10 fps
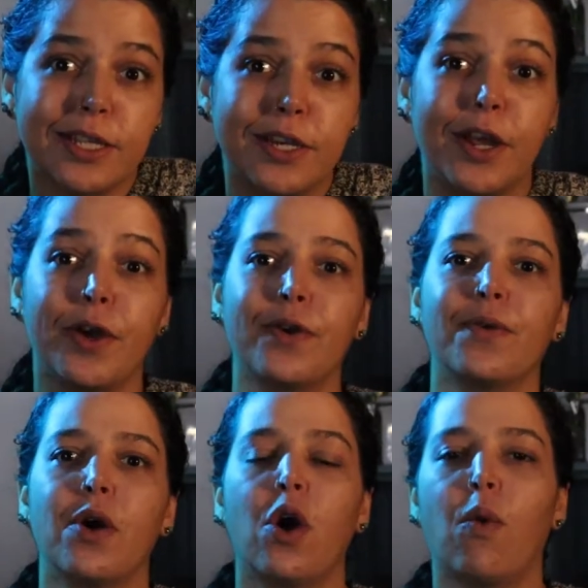to
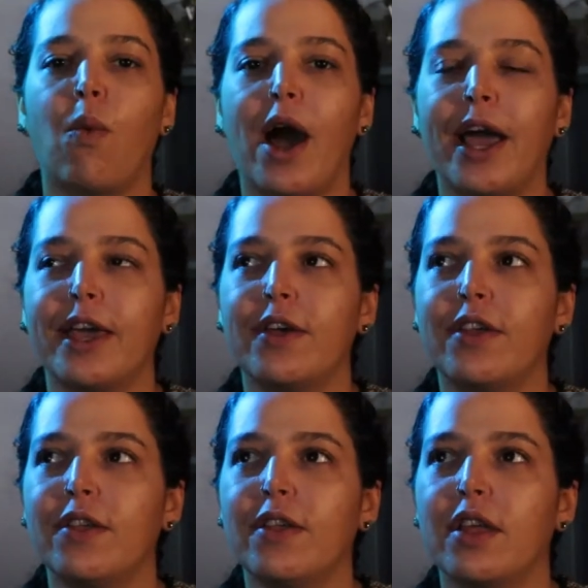note:
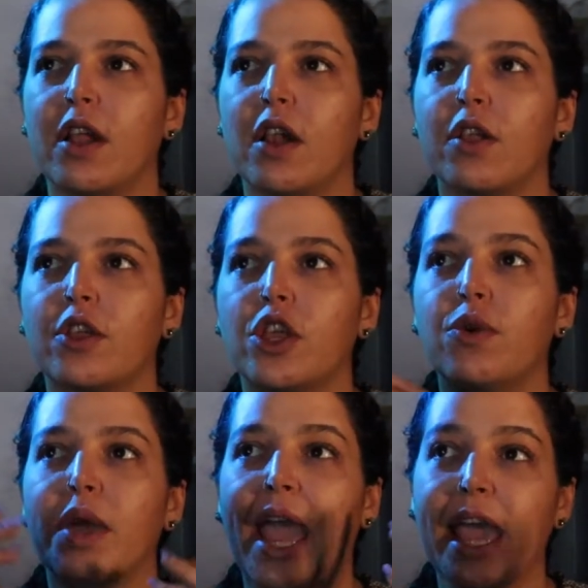while
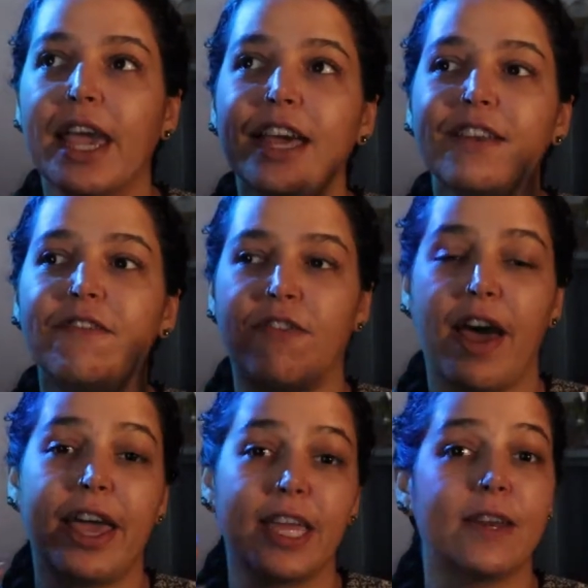you can
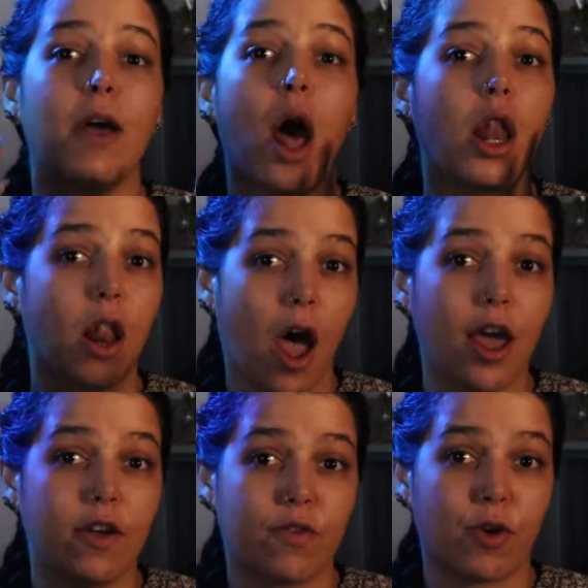find a
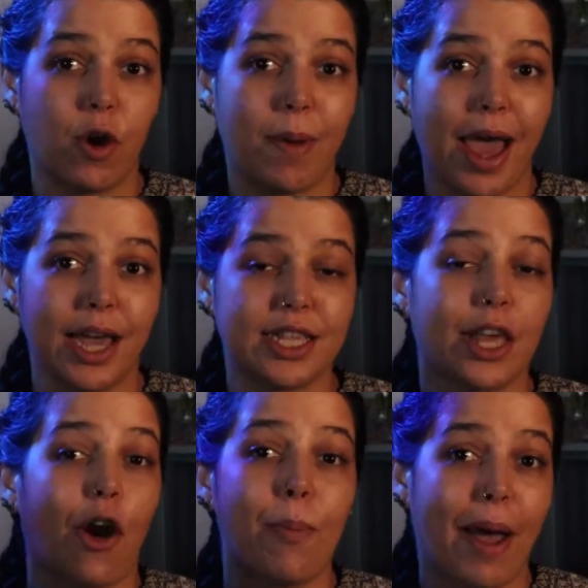lot of grow bags
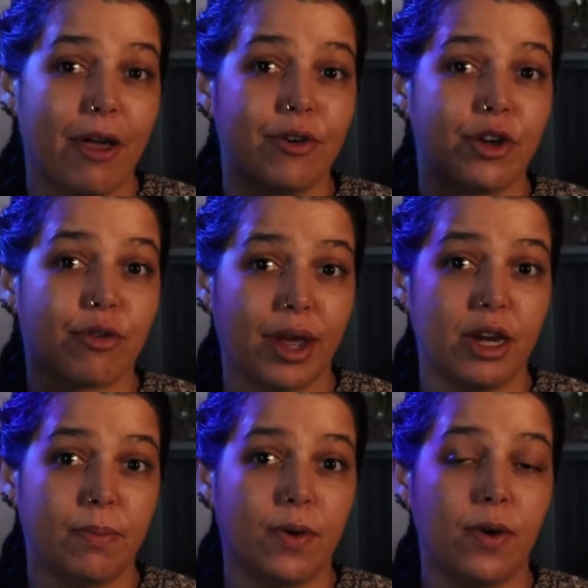that are
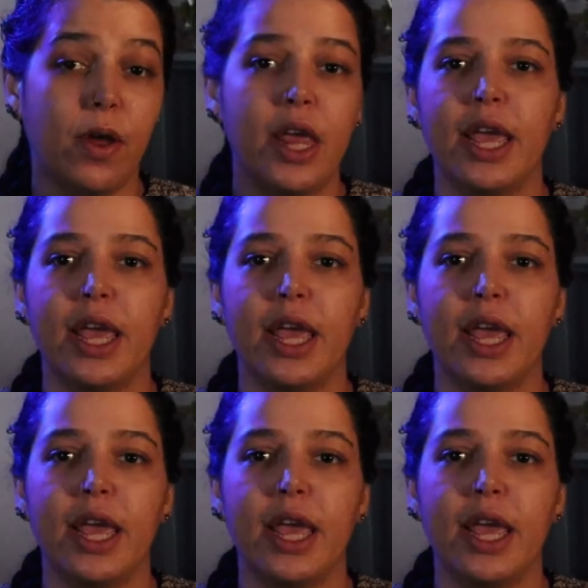biodegradable,